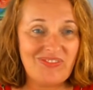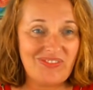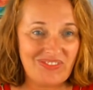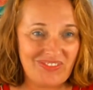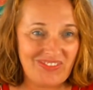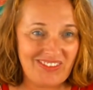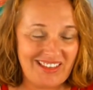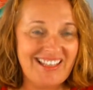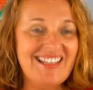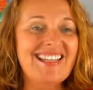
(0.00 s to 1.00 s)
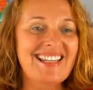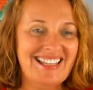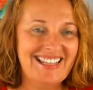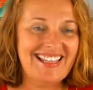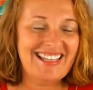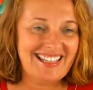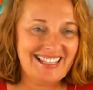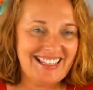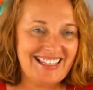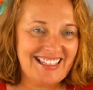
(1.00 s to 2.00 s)

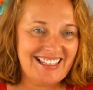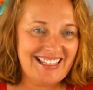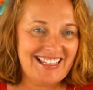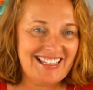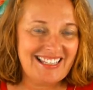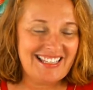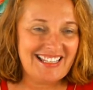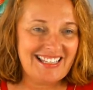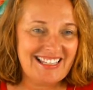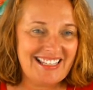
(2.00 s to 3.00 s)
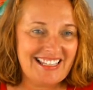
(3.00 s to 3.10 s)
No words are spoken by the person on screen.